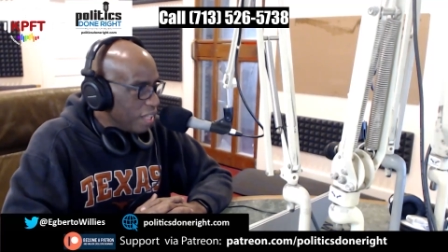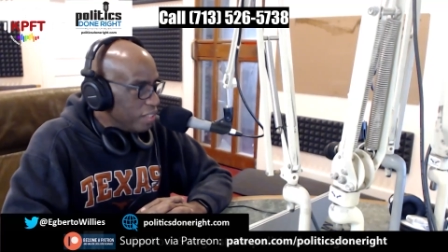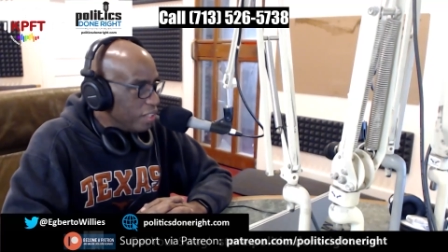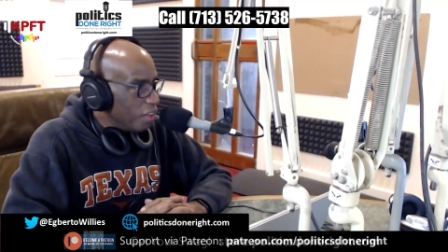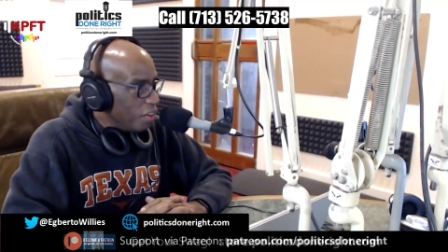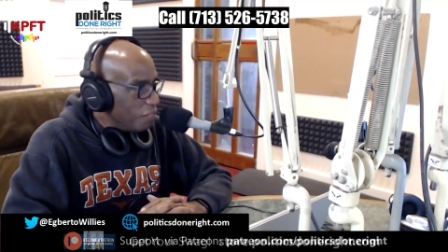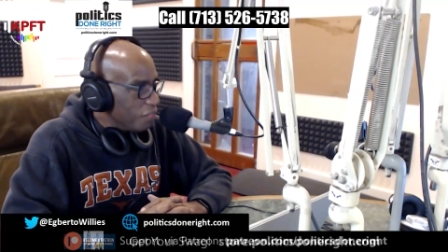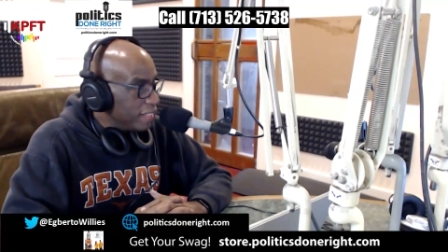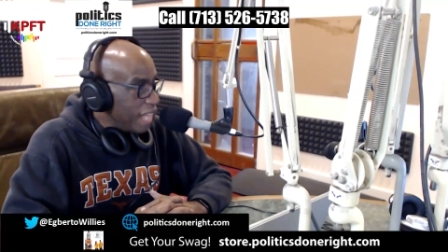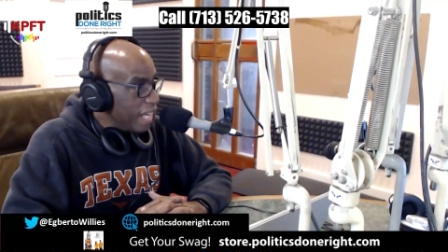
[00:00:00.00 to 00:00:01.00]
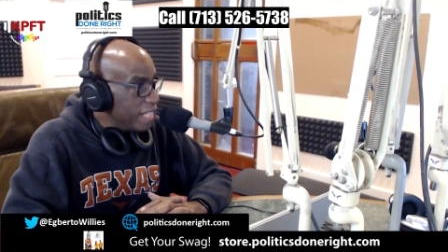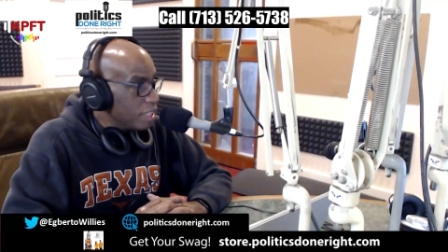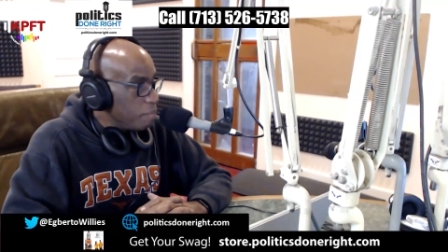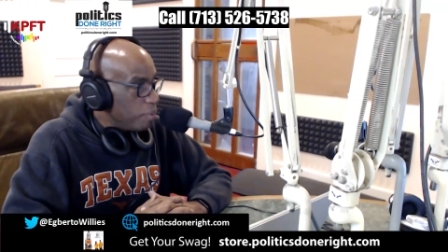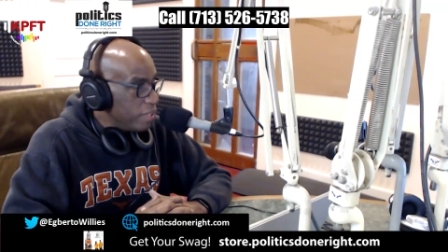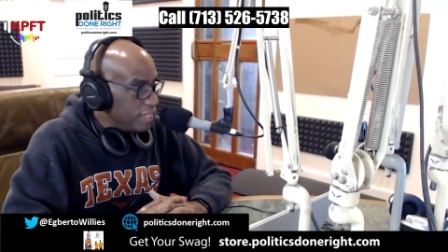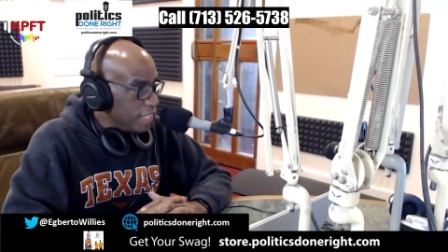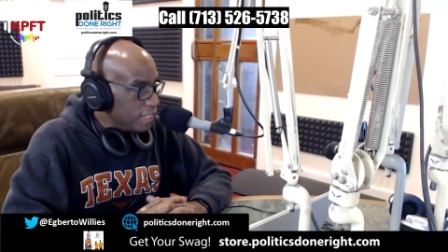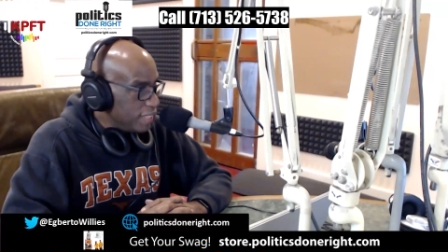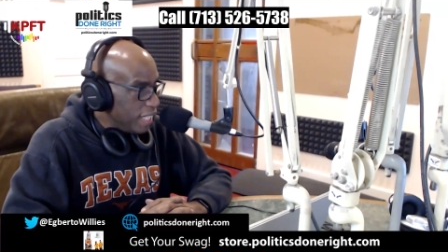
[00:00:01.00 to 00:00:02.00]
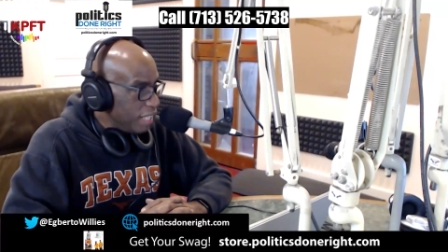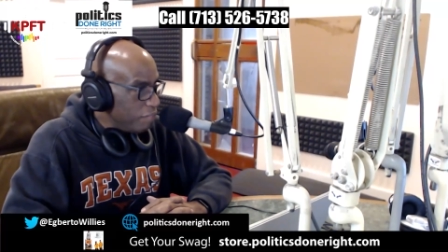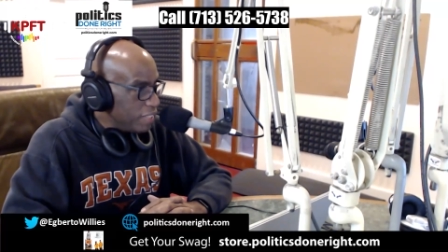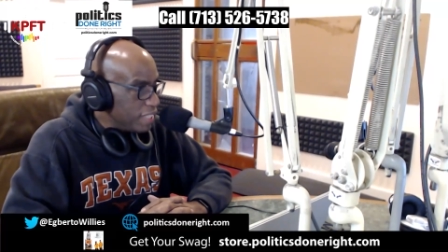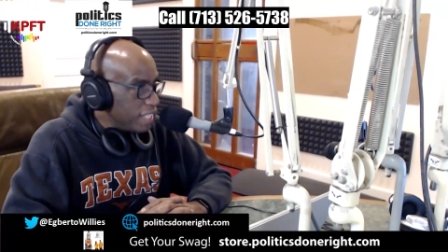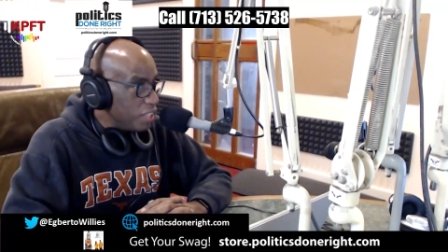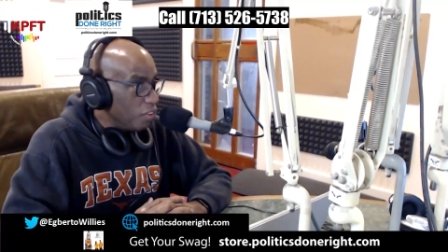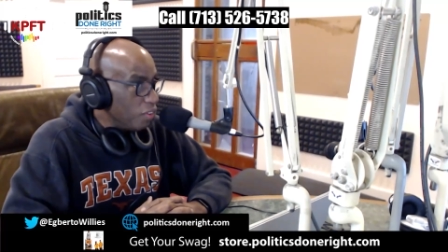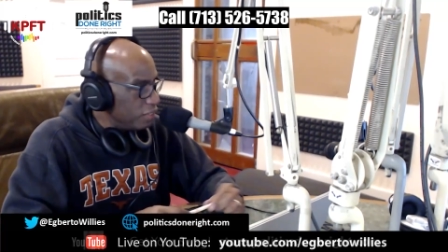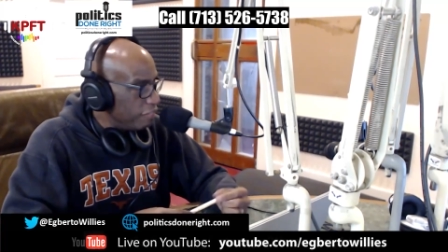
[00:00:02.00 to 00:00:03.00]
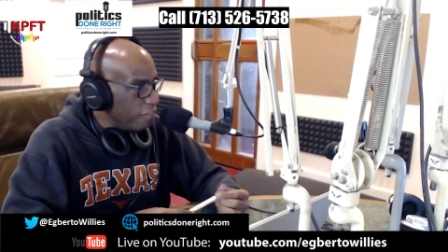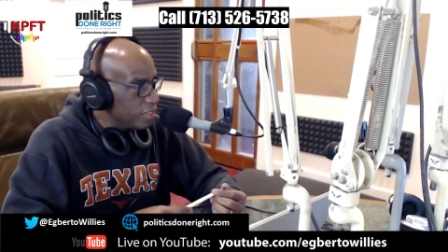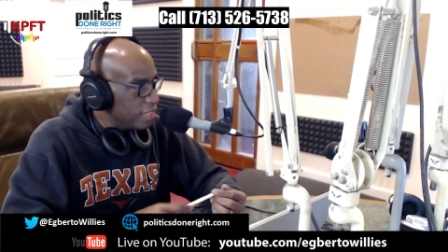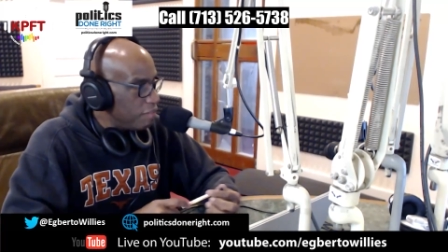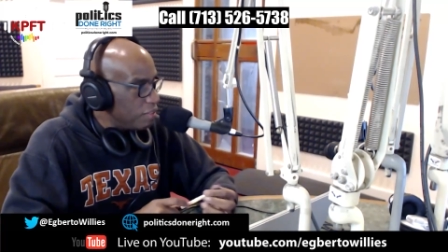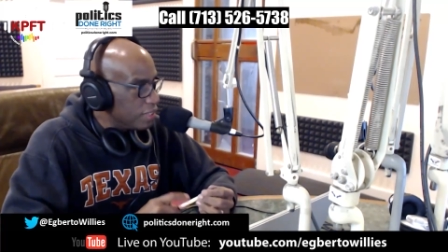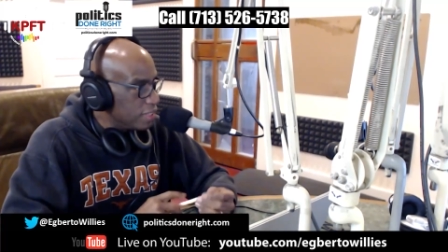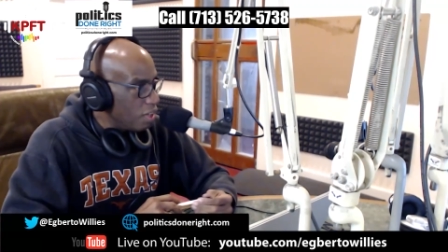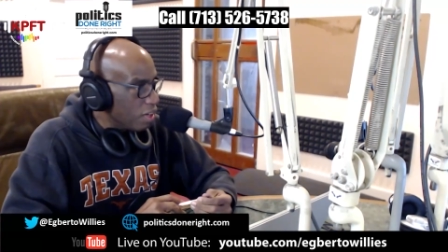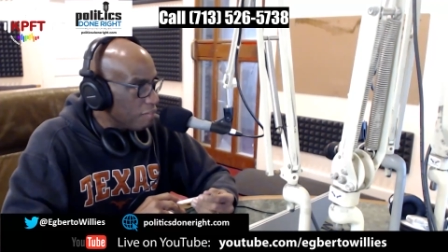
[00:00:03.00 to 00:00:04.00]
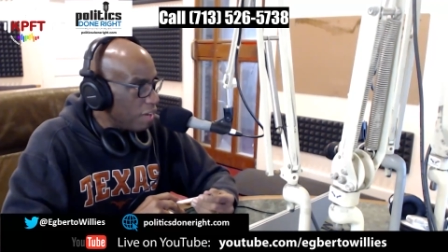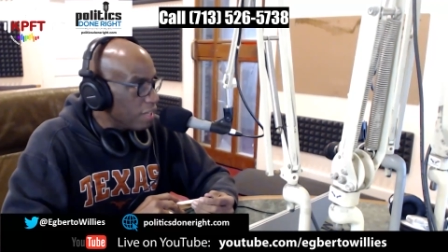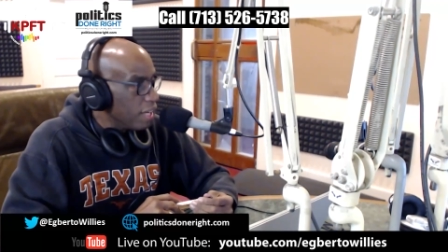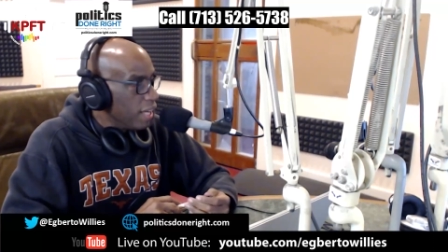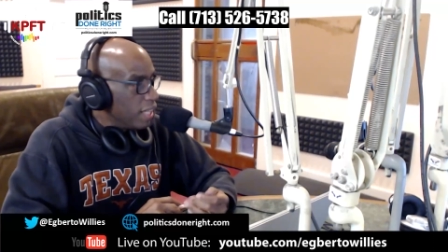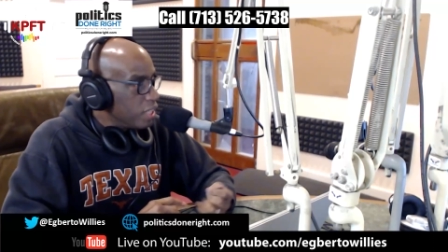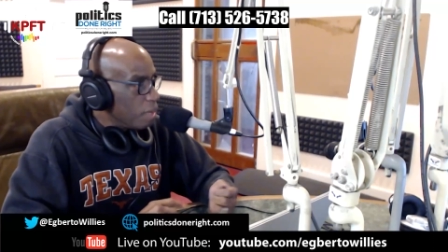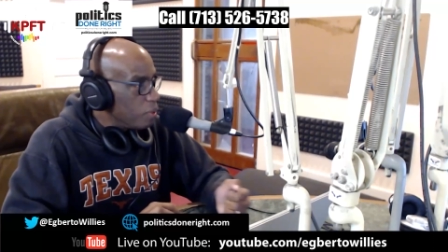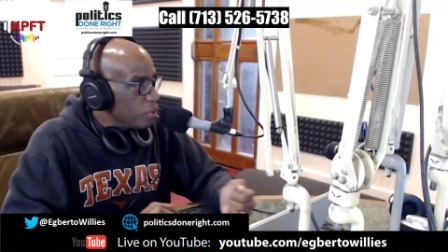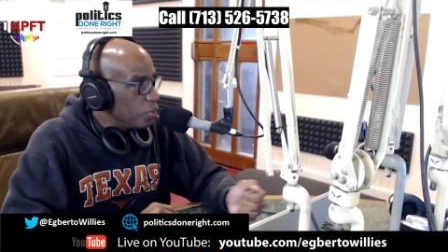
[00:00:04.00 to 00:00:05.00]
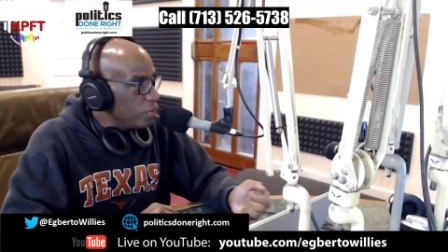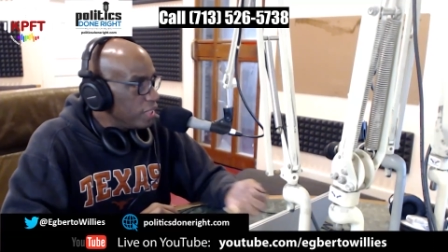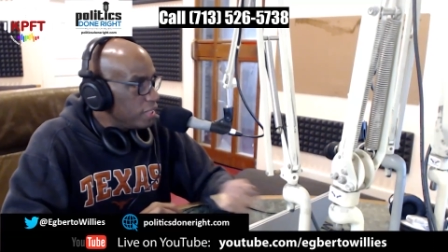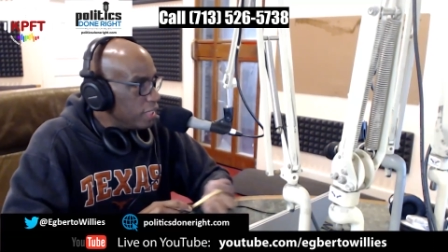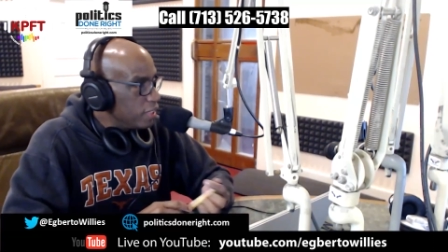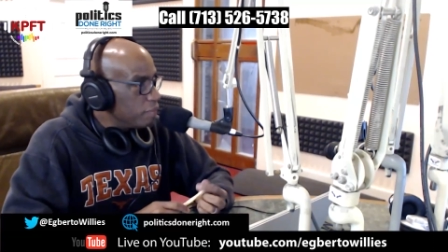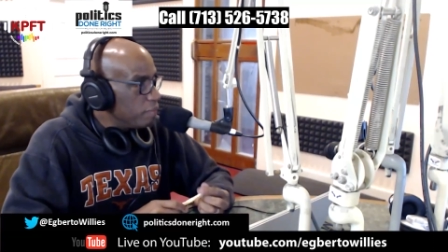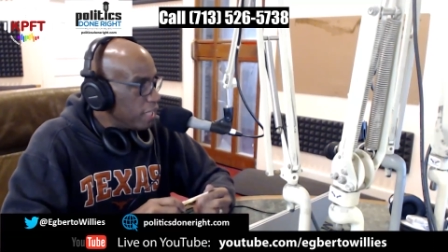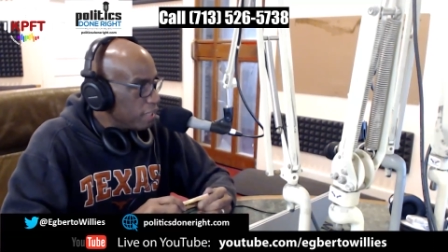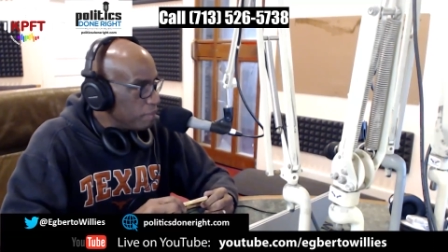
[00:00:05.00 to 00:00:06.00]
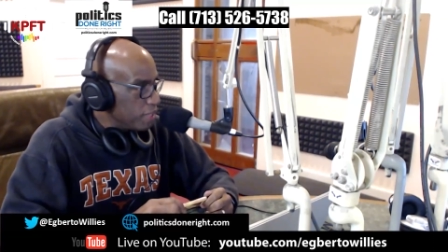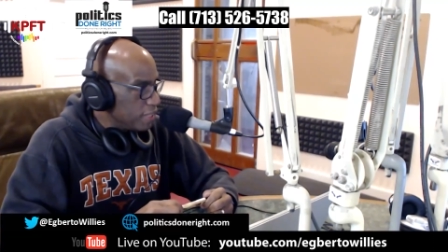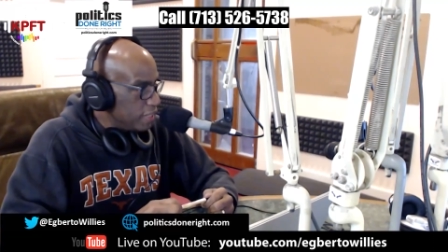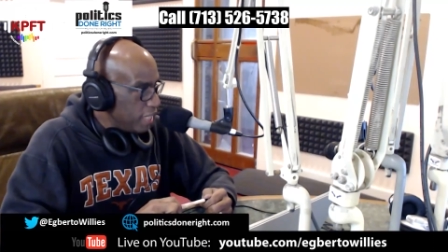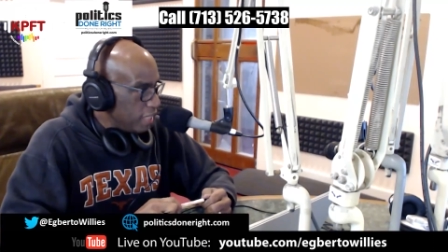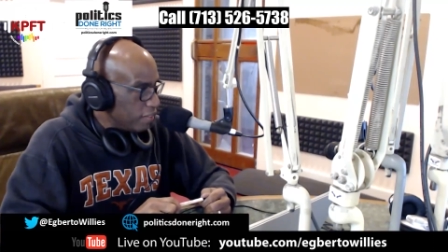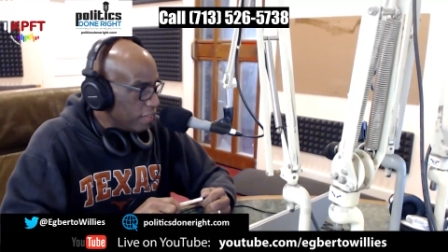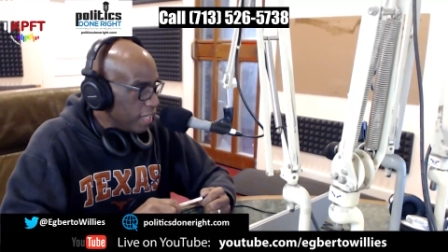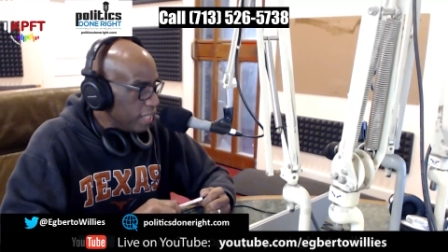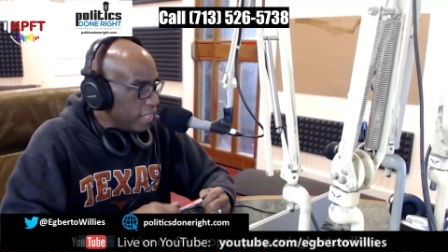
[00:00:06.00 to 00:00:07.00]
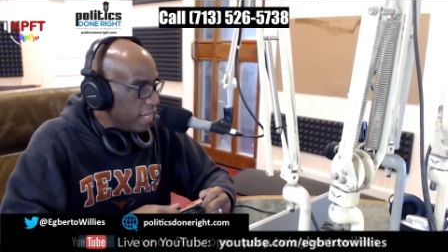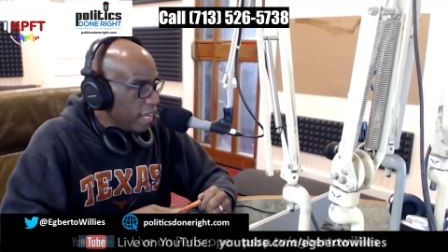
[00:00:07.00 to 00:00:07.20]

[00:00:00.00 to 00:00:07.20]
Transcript: You know, that is a prescient statement. And, you know, the first time you talk about the opportunity to make a mistake, right?